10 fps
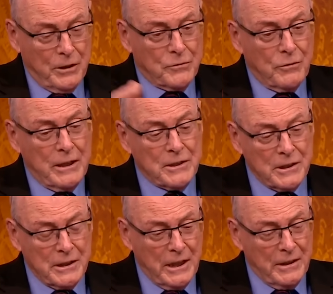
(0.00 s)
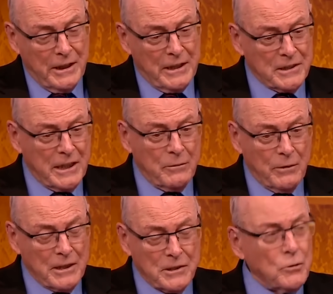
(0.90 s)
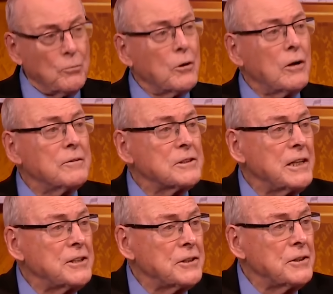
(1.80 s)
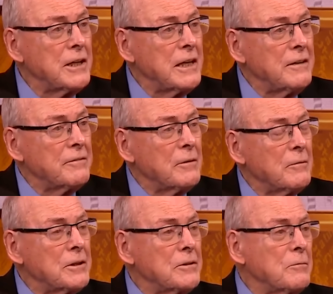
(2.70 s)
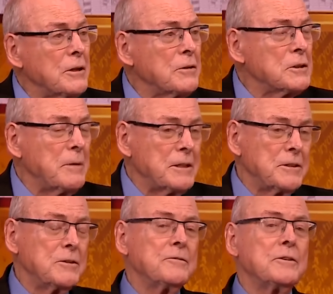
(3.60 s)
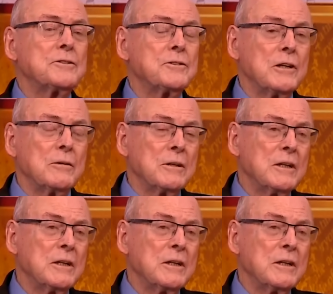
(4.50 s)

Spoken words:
race, and they say, well, that's a normal conversation you have when you're expecting your first child.